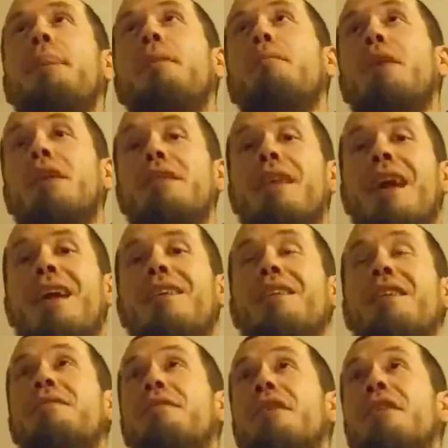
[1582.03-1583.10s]

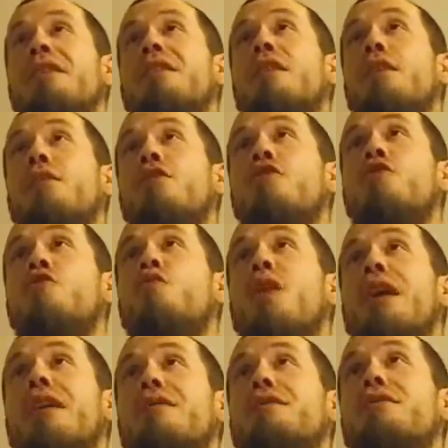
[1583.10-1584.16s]
McNally v.
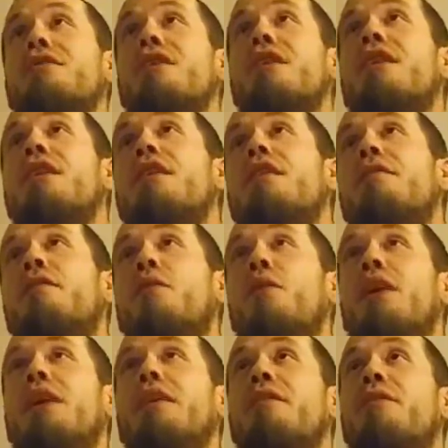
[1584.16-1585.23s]
U.S.
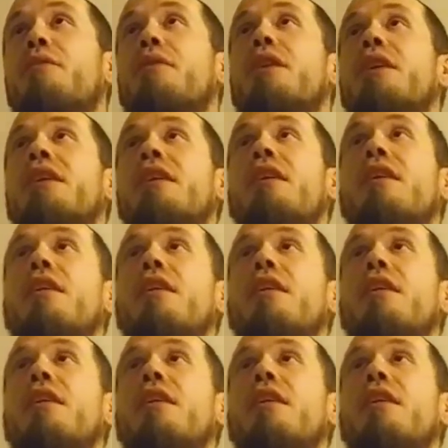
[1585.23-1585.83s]
483,